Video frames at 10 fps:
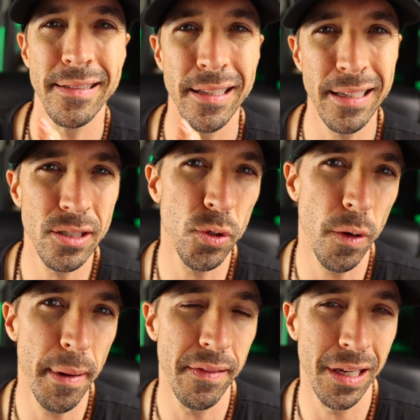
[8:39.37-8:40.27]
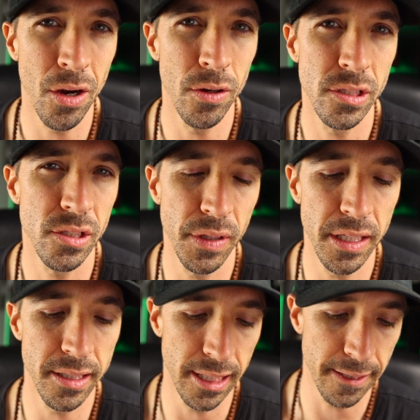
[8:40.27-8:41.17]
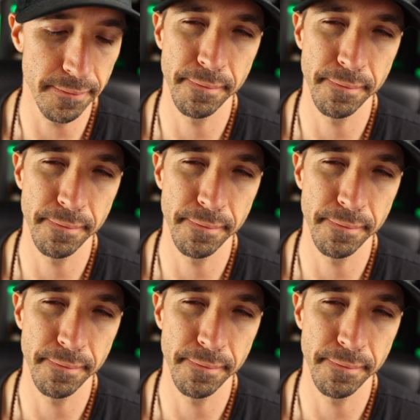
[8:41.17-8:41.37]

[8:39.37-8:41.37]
So let's talk about the cons for this thing.